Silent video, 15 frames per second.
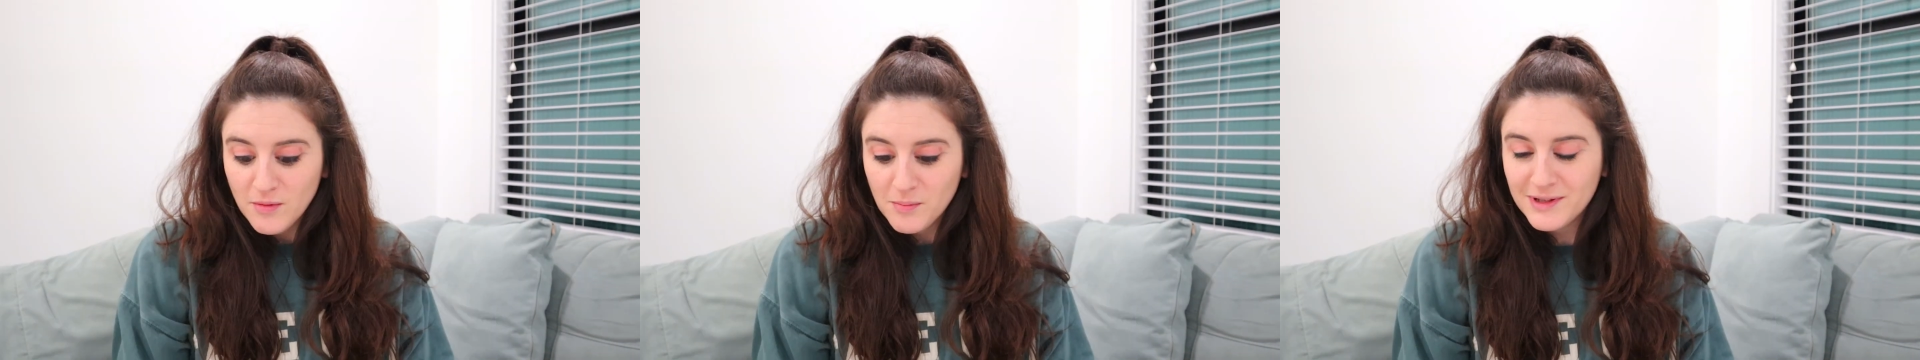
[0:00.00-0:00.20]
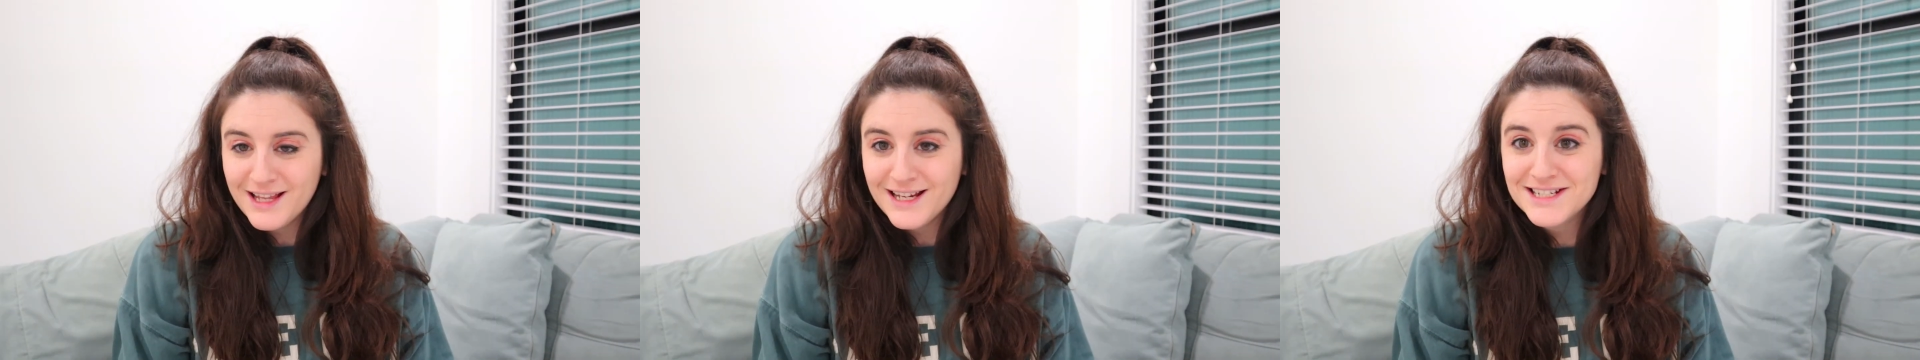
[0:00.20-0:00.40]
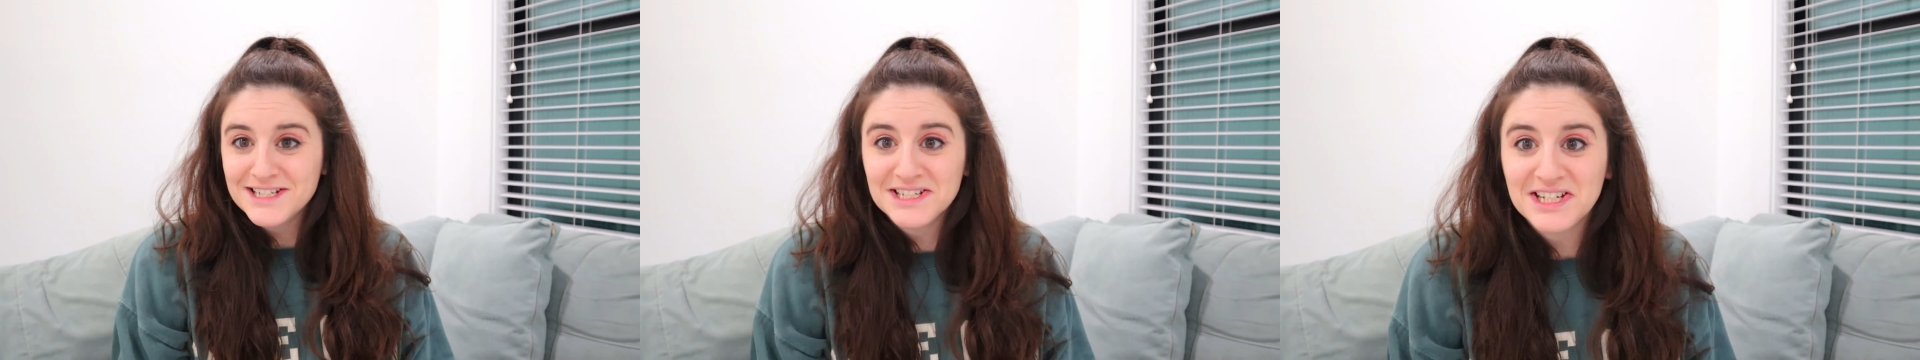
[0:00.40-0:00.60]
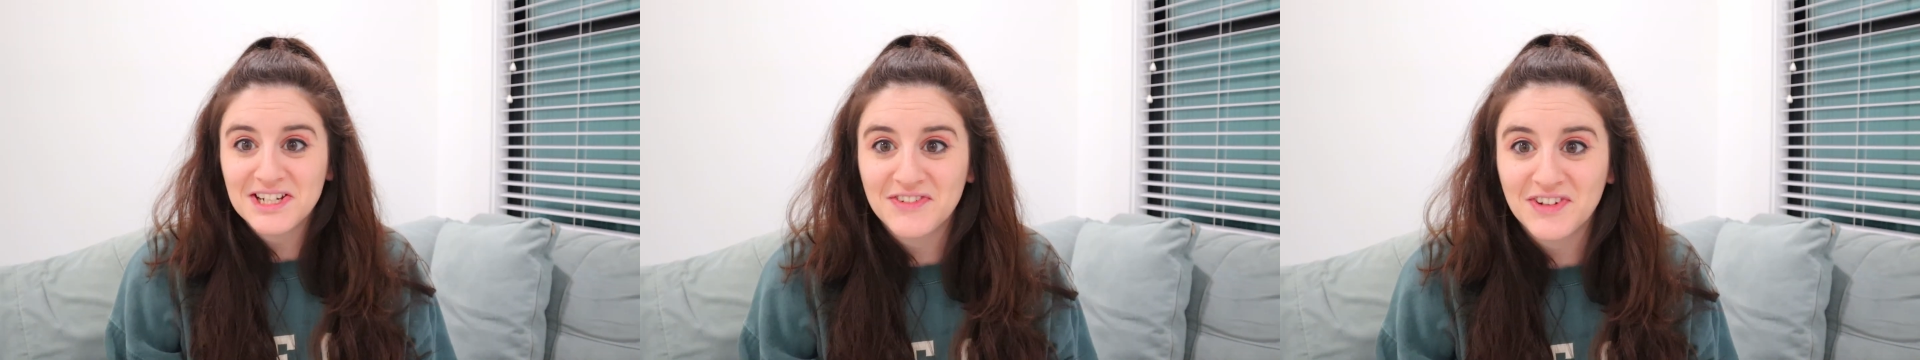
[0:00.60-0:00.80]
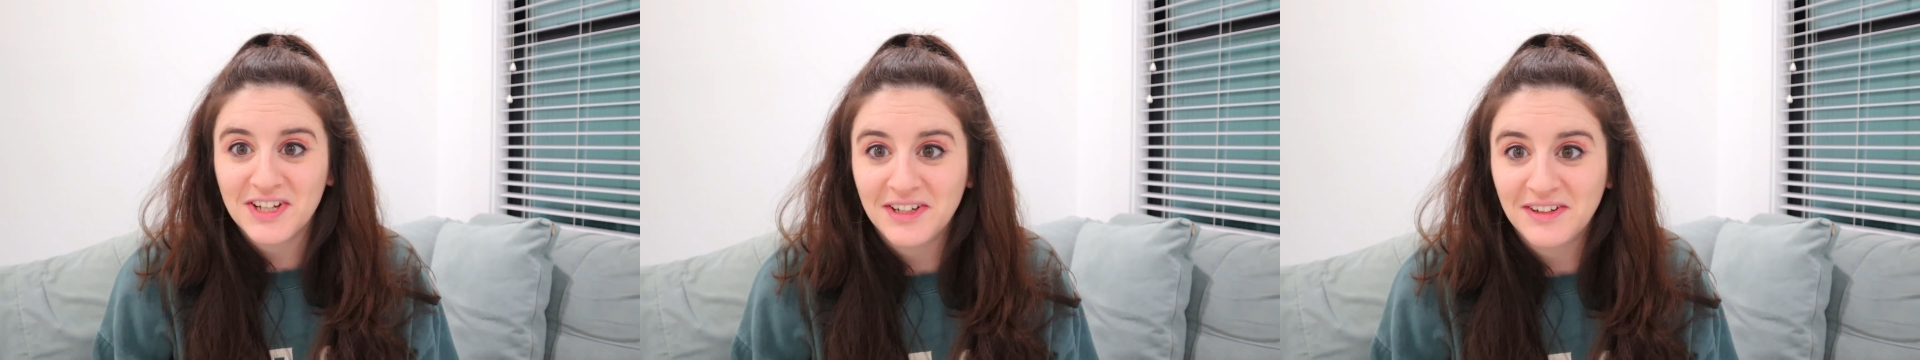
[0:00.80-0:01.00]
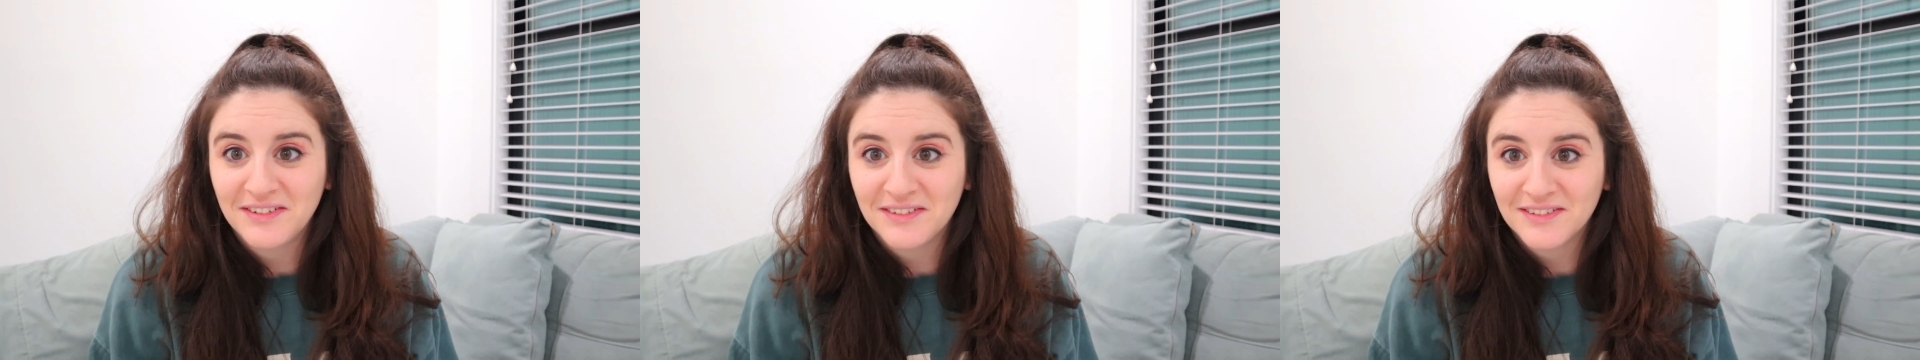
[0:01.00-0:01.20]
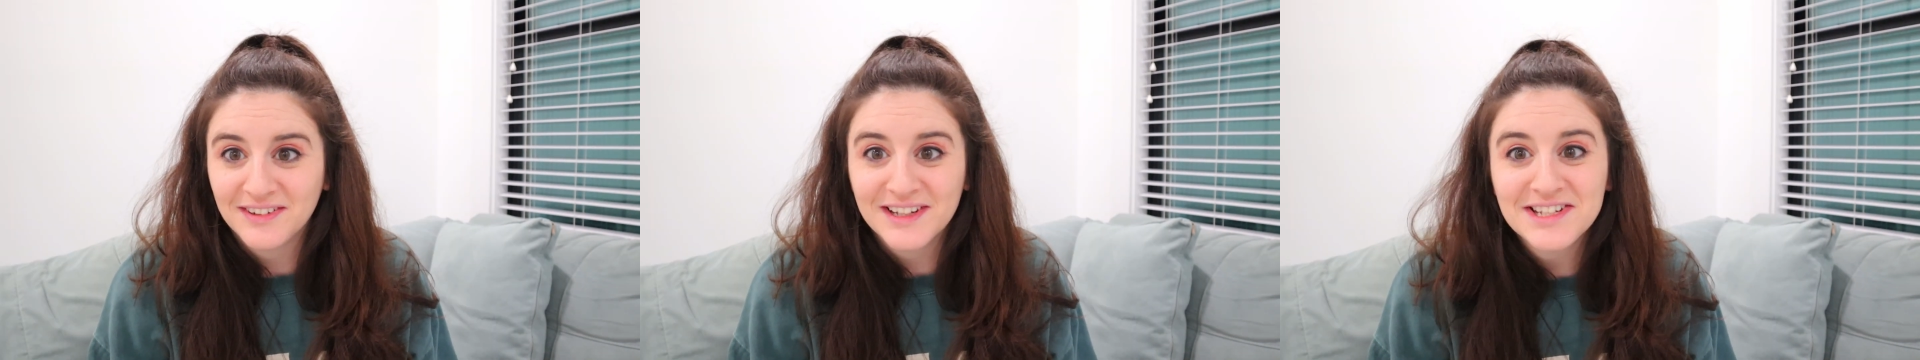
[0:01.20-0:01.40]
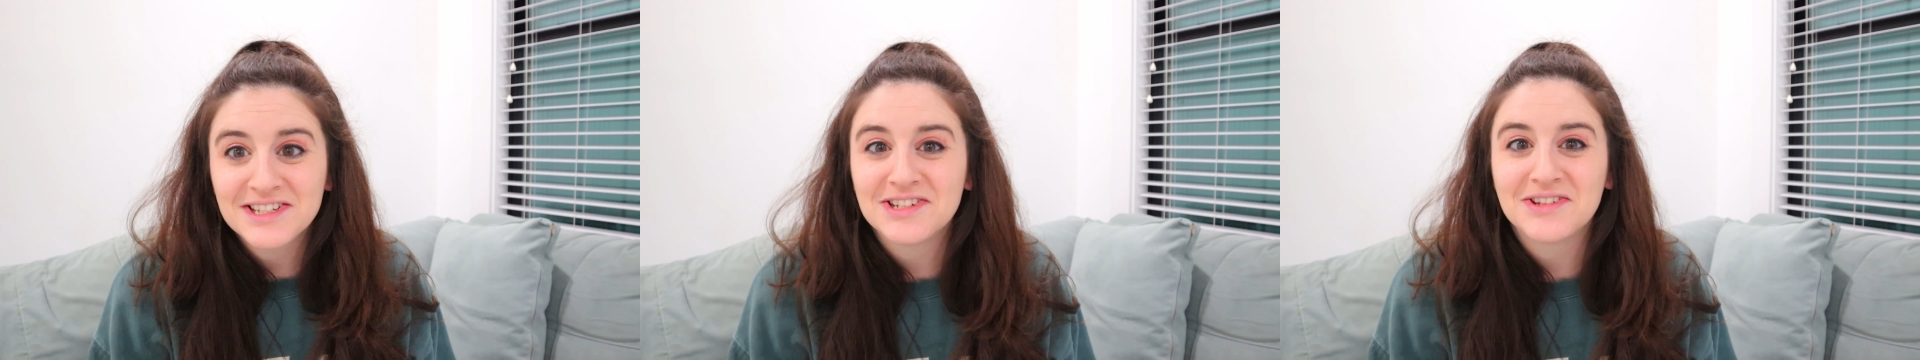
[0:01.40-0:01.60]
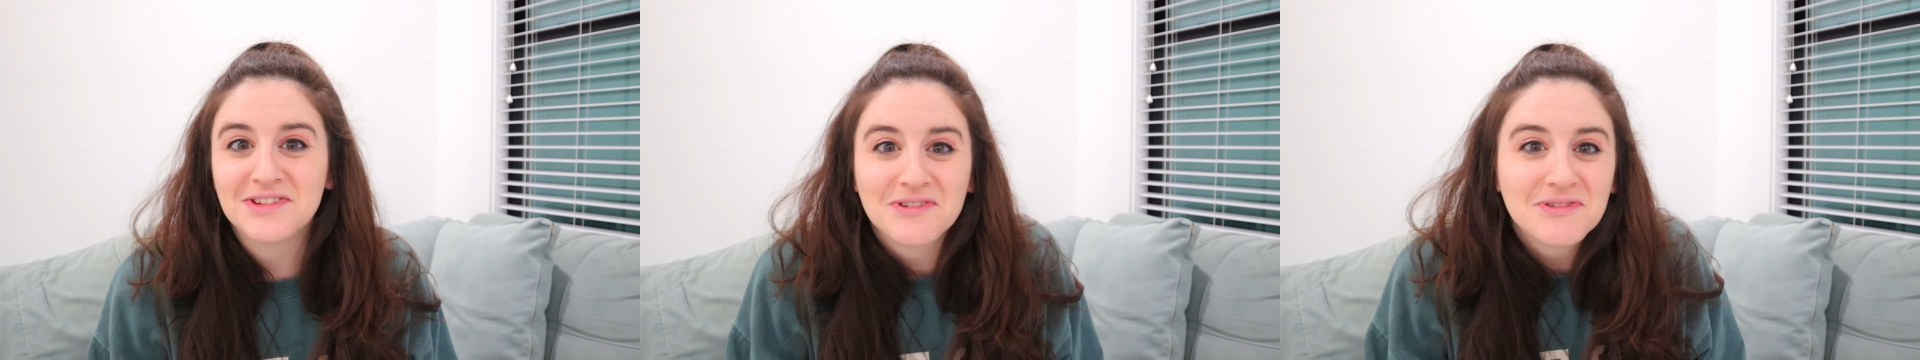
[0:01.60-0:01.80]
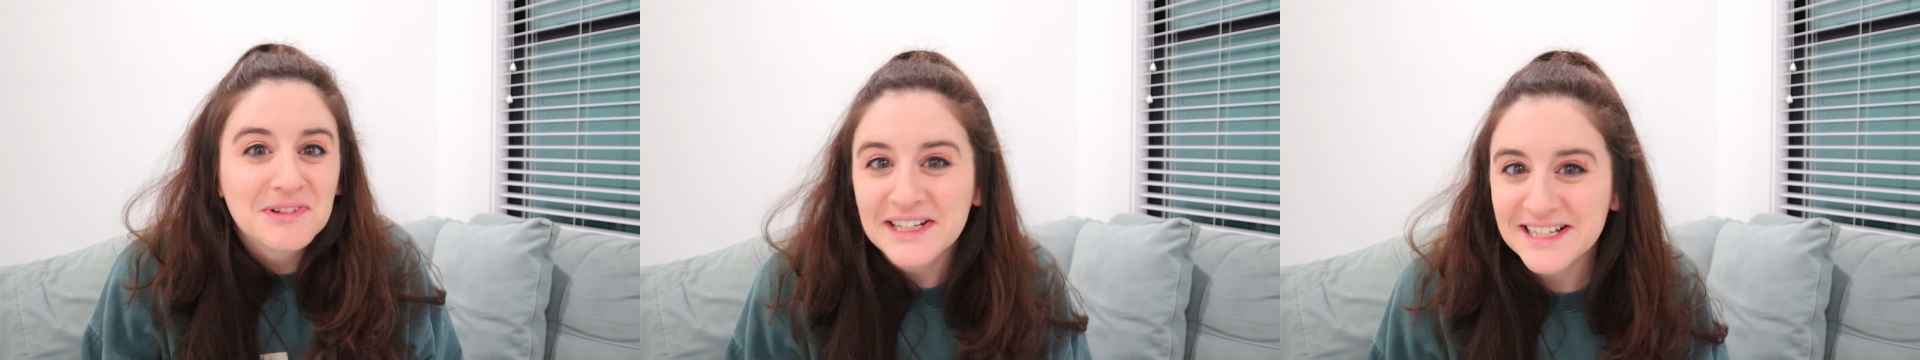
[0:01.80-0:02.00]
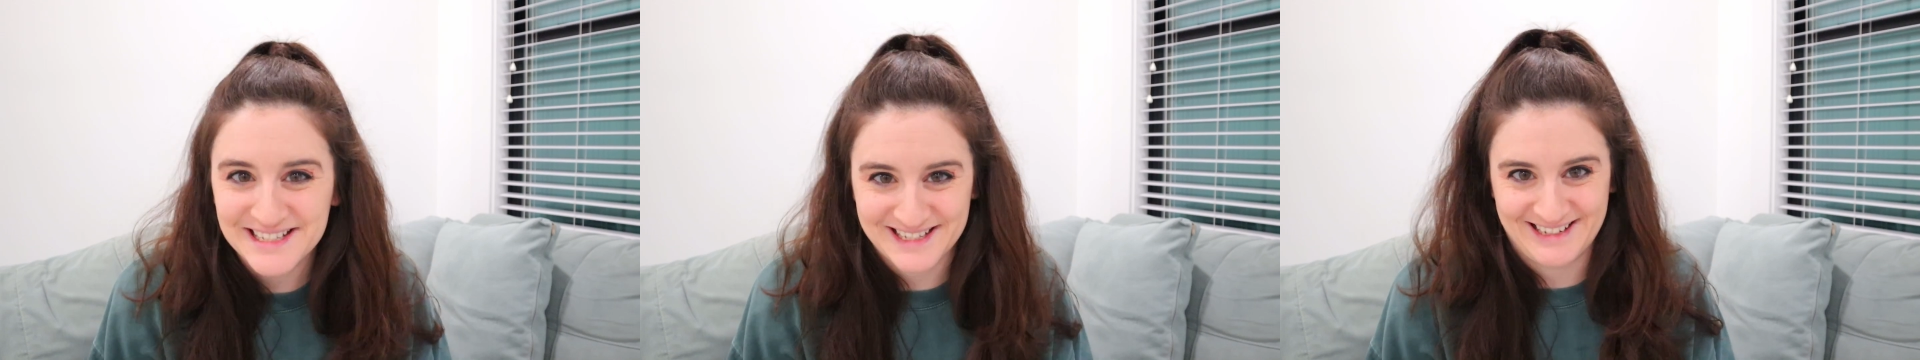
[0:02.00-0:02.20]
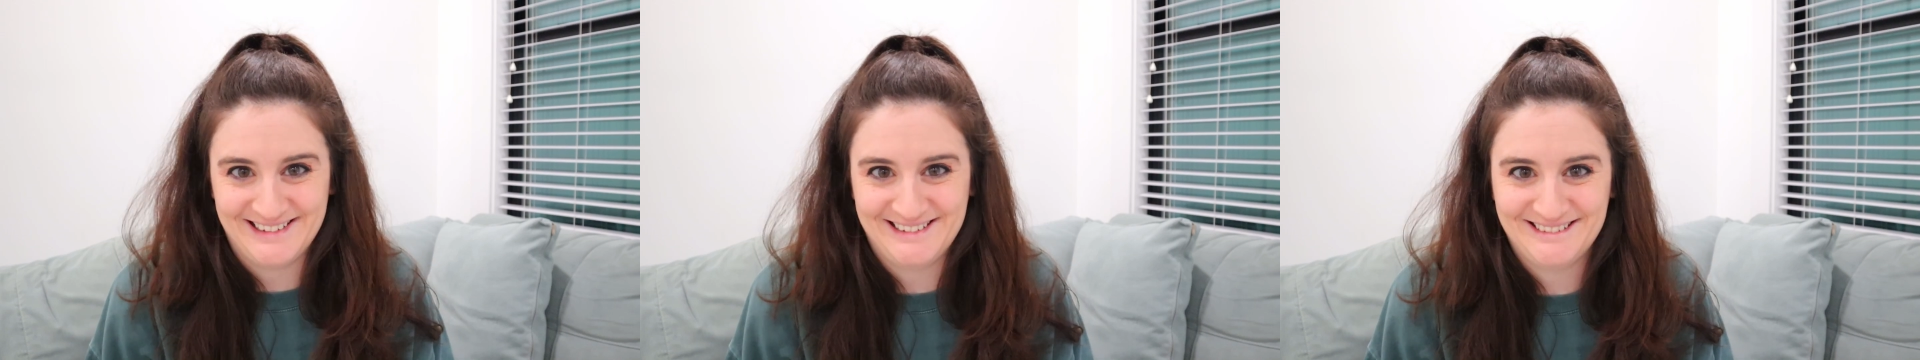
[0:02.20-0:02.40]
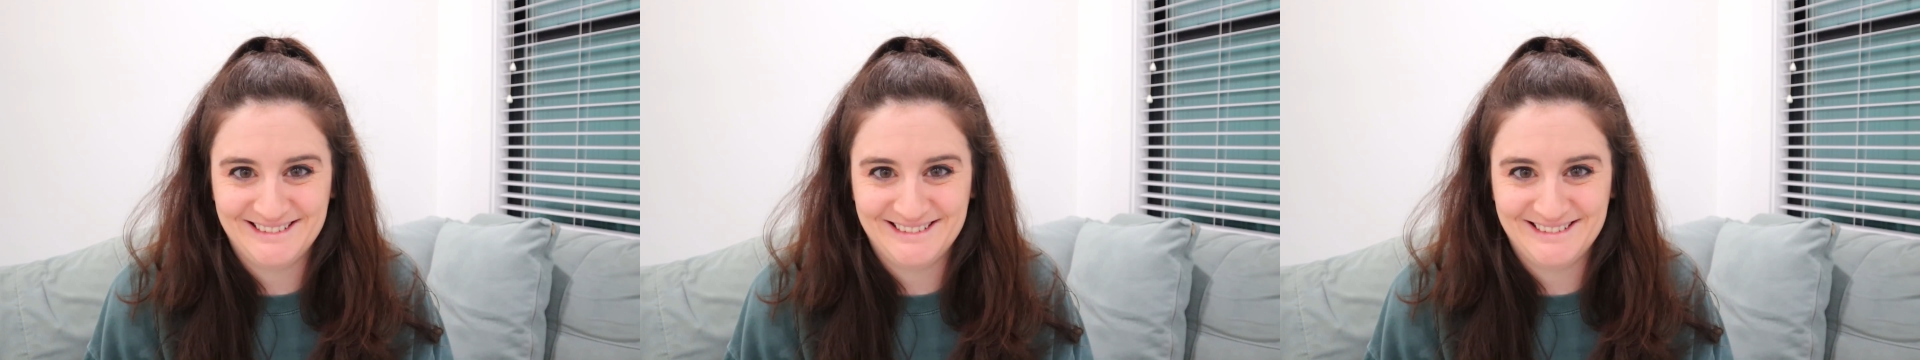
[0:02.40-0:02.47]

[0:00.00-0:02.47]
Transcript: But they didn't even list the reason.